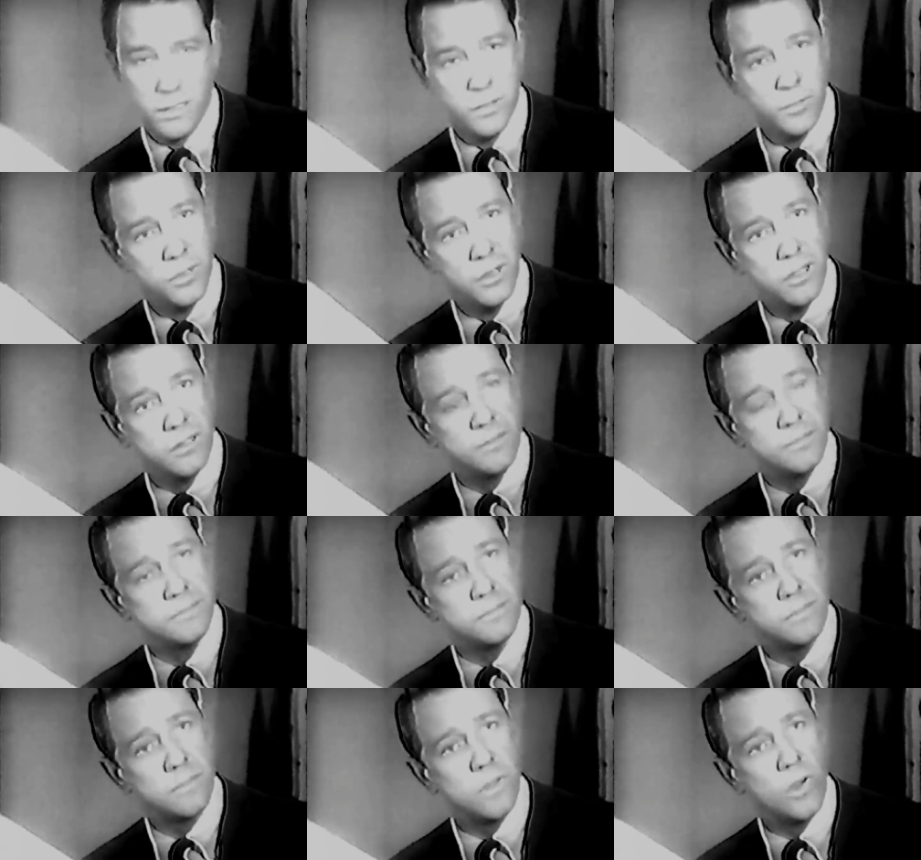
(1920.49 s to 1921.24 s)
in here,
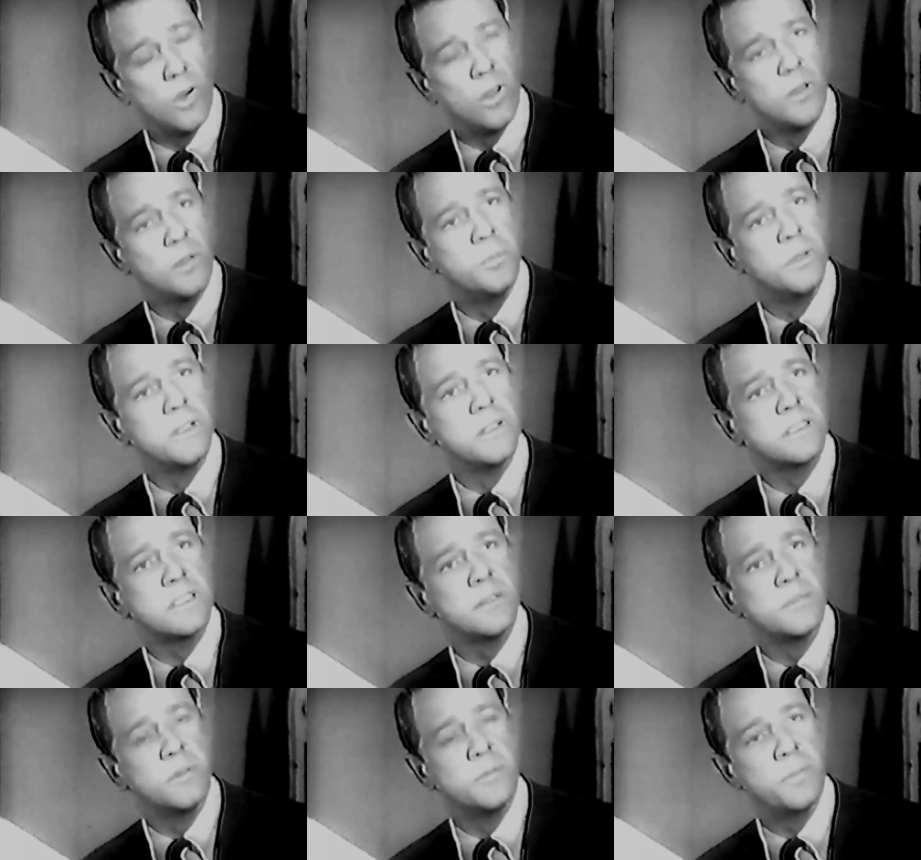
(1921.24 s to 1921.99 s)
Bert. All the
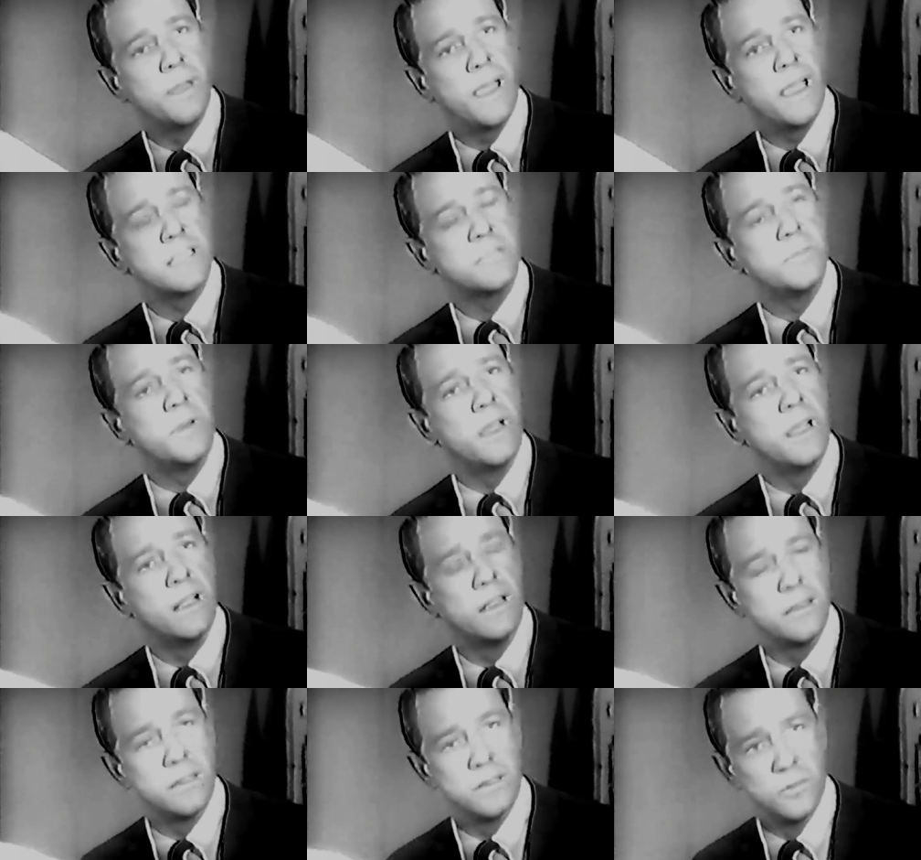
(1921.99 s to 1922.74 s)
bills that have been passed
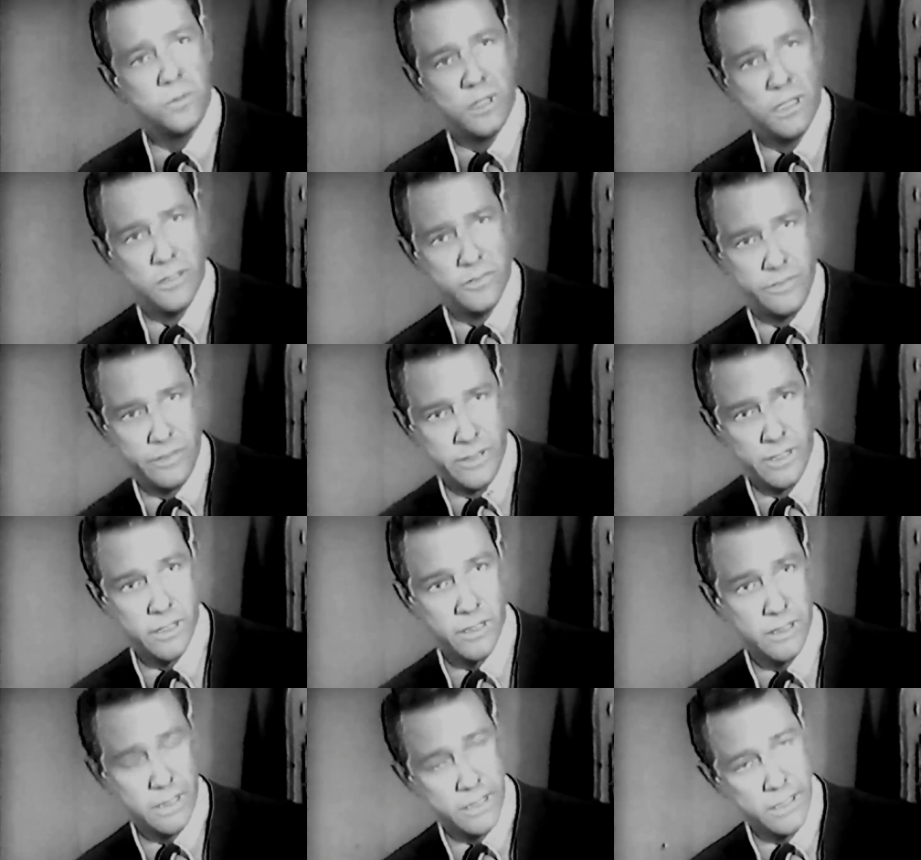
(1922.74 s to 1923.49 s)
by health and
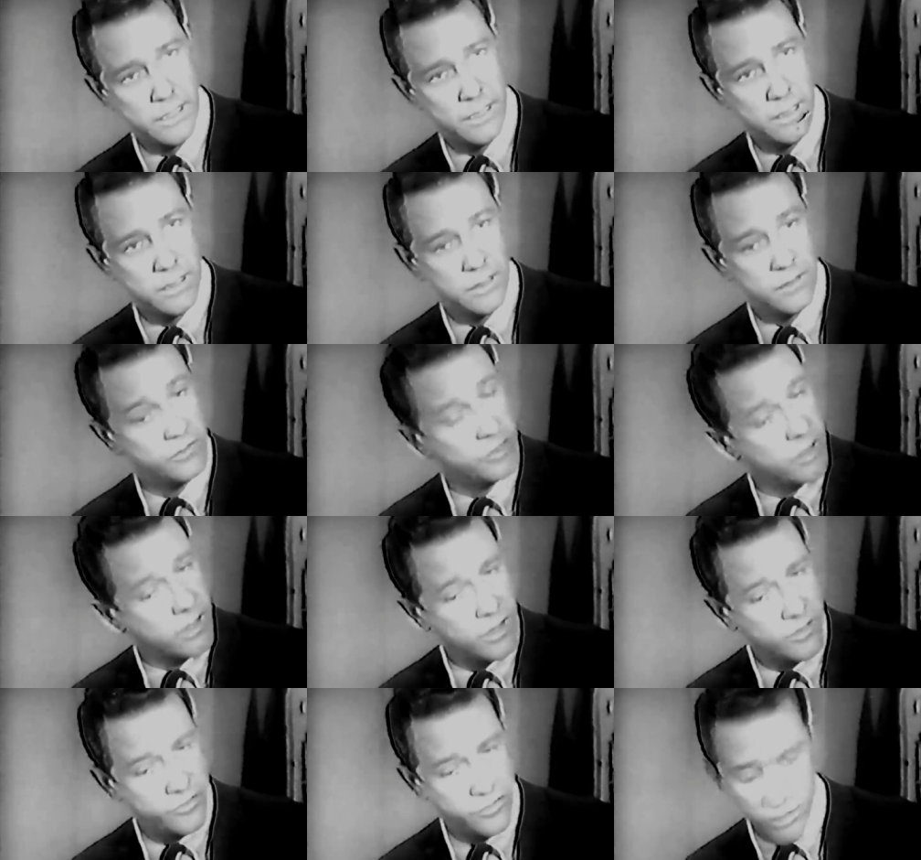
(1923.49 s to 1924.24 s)
welfare. And
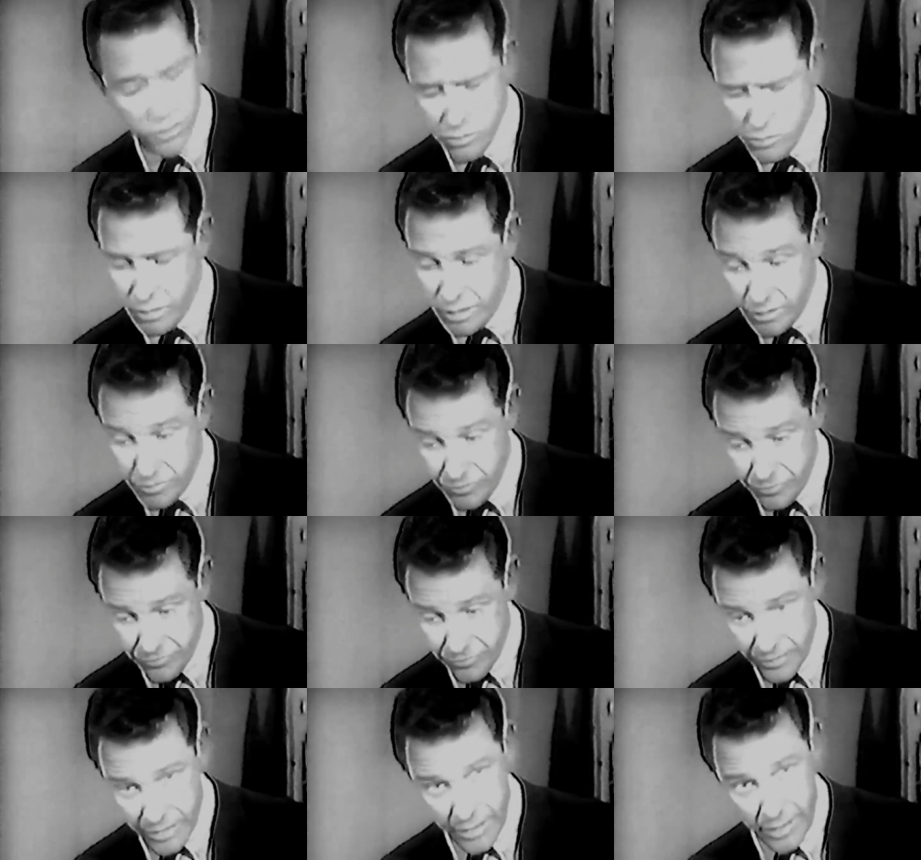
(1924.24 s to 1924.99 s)
very few,
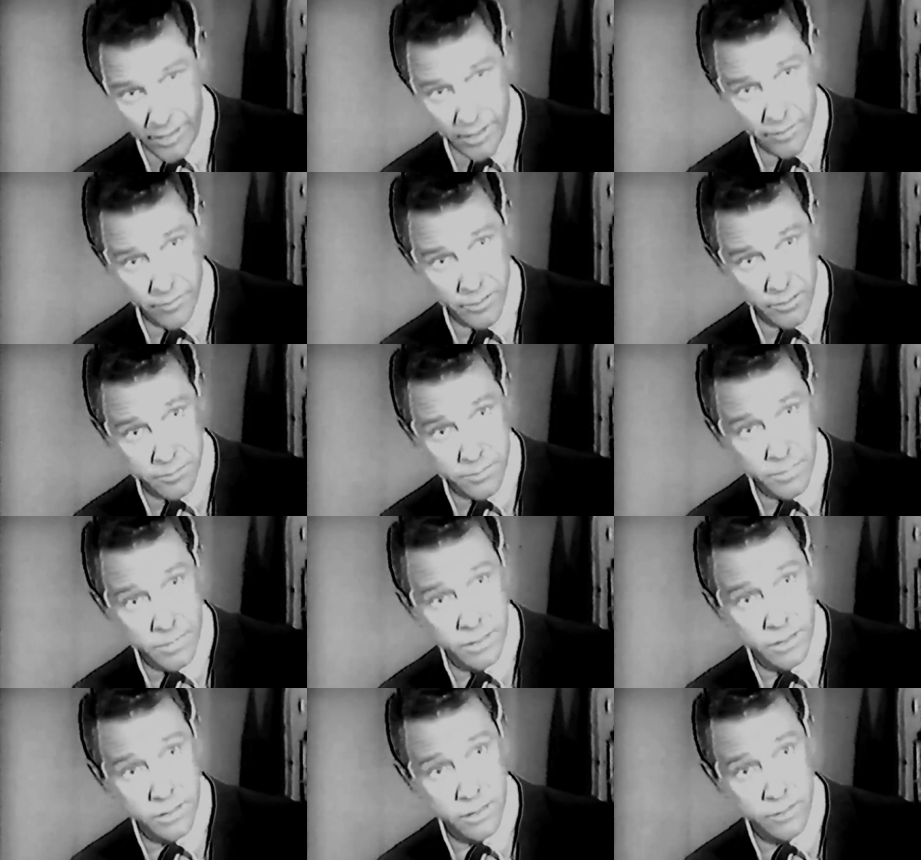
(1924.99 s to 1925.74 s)
if any of
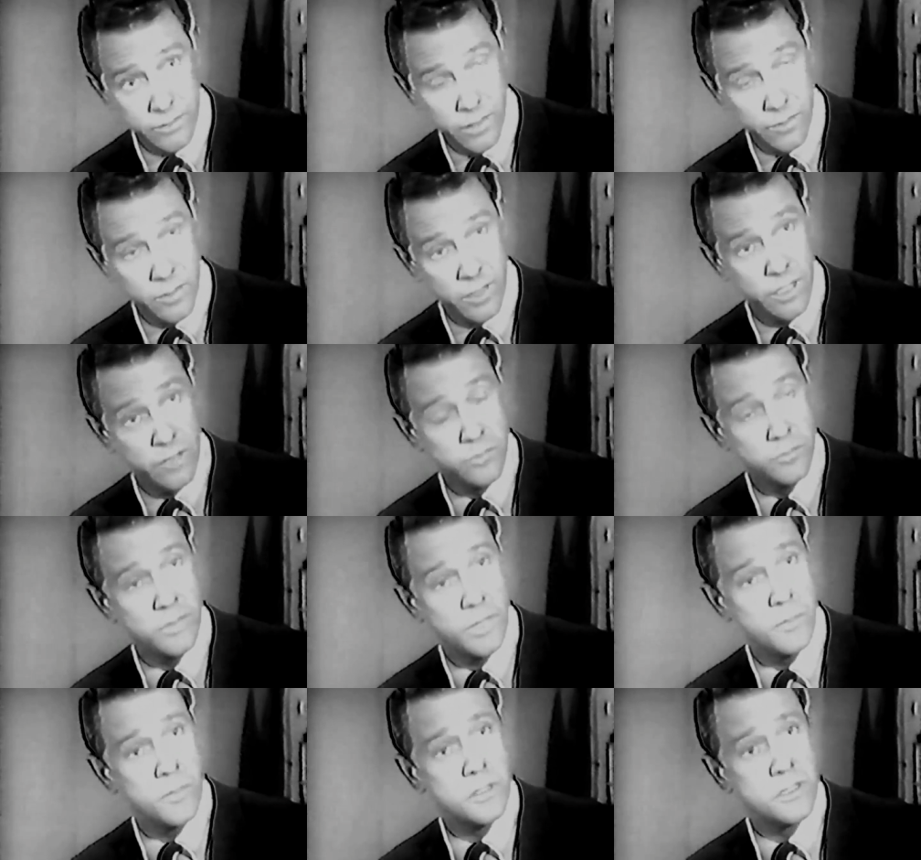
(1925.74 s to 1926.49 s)
them, have ever
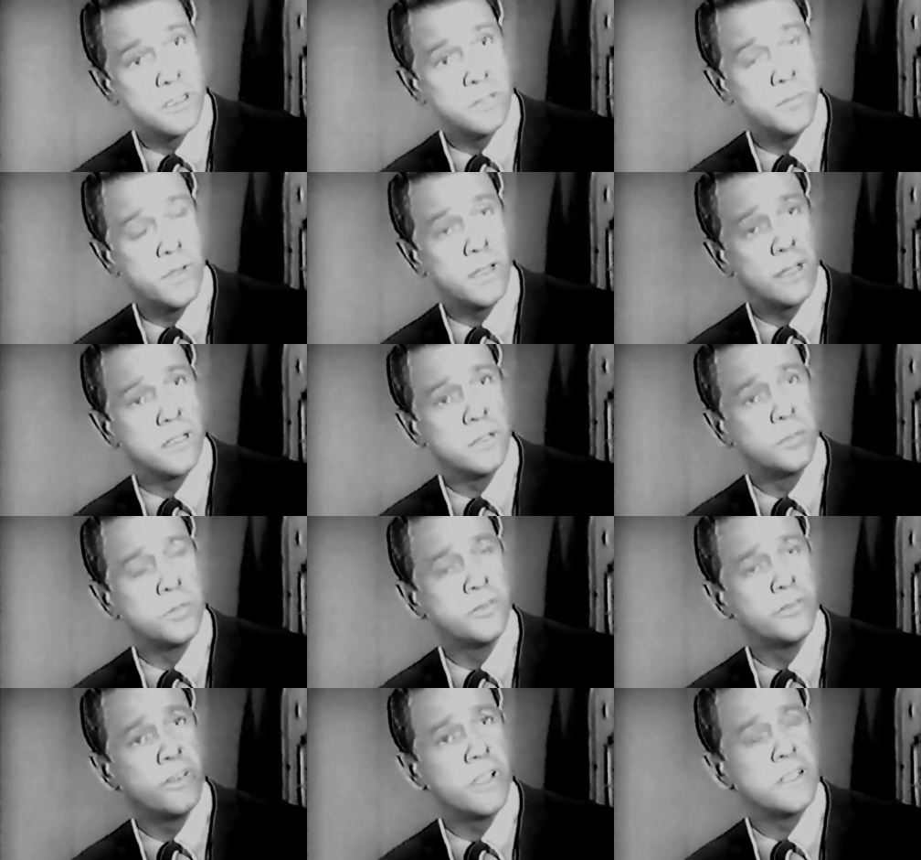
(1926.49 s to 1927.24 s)
given members of the
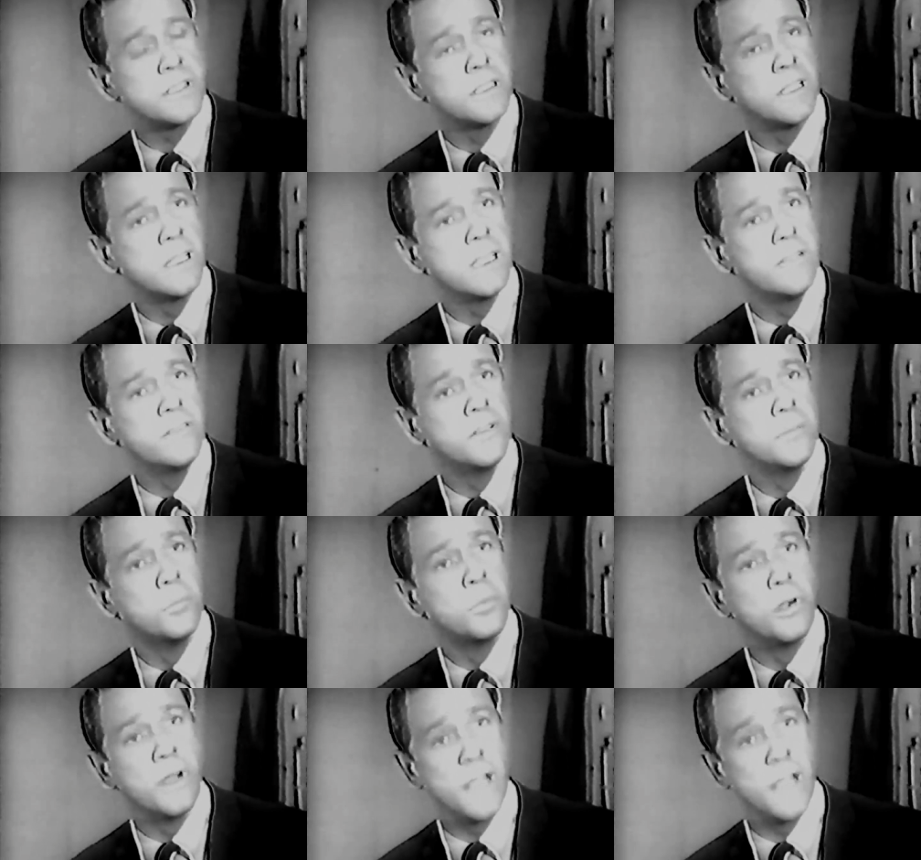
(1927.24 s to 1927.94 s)
medical profession an even